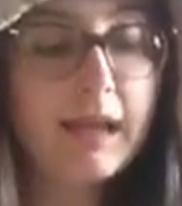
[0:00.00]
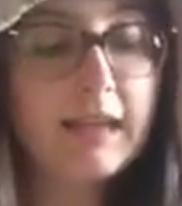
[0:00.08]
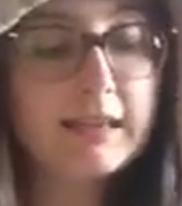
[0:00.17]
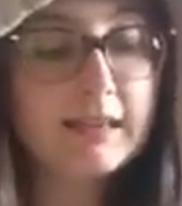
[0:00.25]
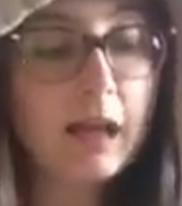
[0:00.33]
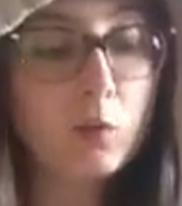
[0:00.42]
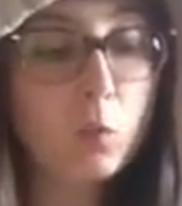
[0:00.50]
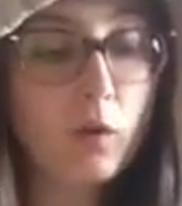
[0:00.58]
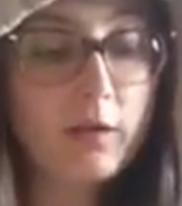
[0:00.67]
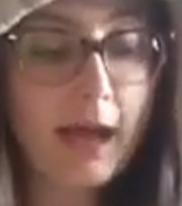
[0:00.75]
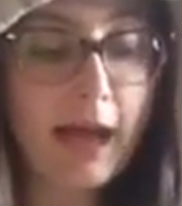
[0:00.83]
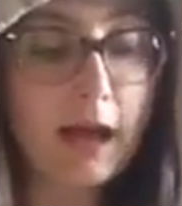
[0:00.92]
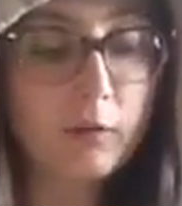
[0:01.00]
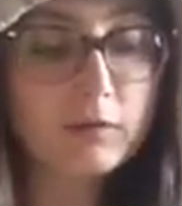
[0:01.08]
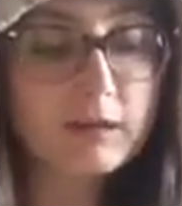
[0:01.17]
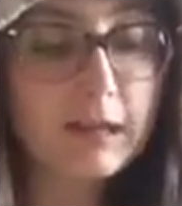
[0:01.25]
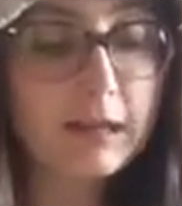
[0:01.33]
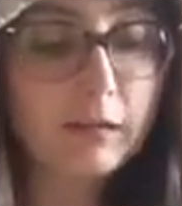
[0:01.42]
Inside one house,
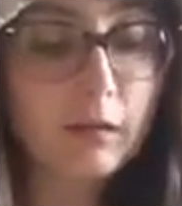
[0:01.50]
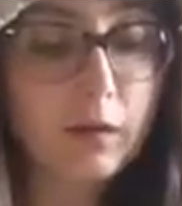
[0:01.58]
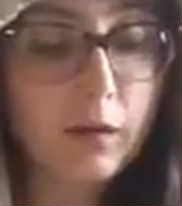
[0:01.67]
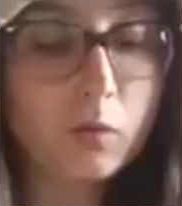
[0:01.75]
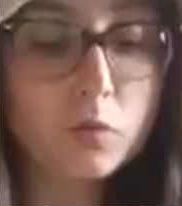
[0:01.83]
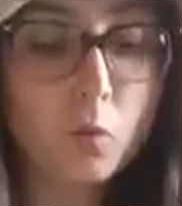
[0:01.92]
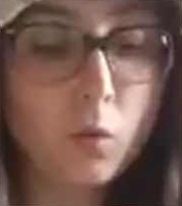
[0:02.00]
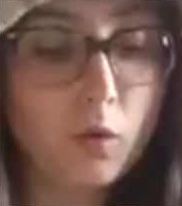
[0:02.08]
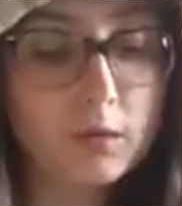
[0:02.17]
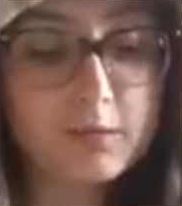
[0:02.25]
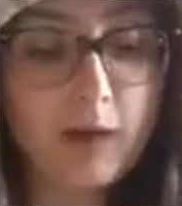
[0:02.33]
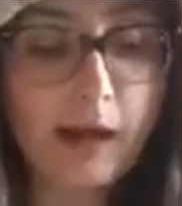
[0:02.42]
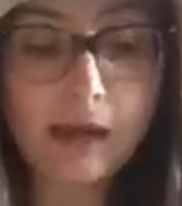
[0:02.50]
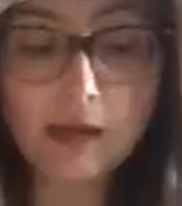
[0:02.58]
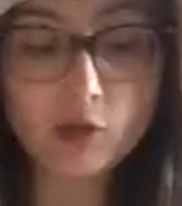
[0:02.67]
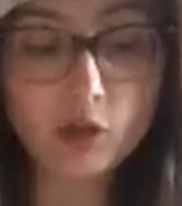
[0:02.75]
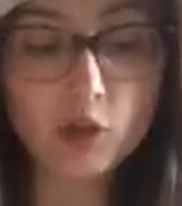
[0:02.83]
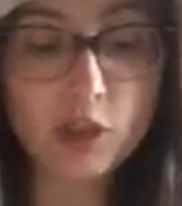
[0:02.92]
the little girl's warts
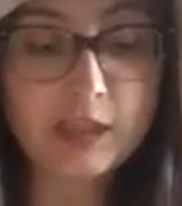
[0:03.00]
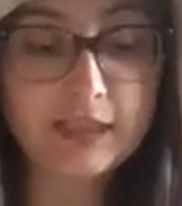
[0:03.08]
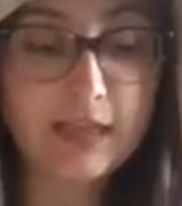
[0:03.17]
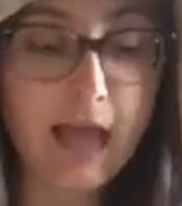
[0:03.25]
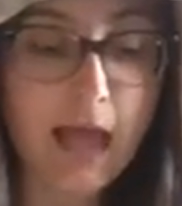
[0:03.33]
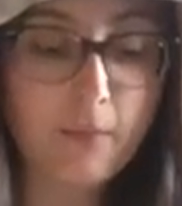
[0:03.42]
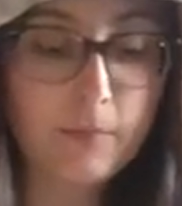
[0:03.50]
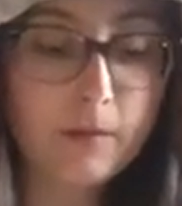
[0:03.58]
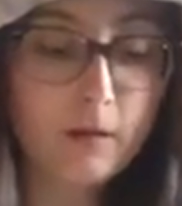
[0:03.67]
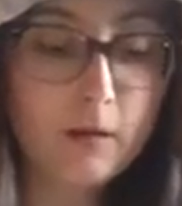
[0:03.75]
vanished as she slept.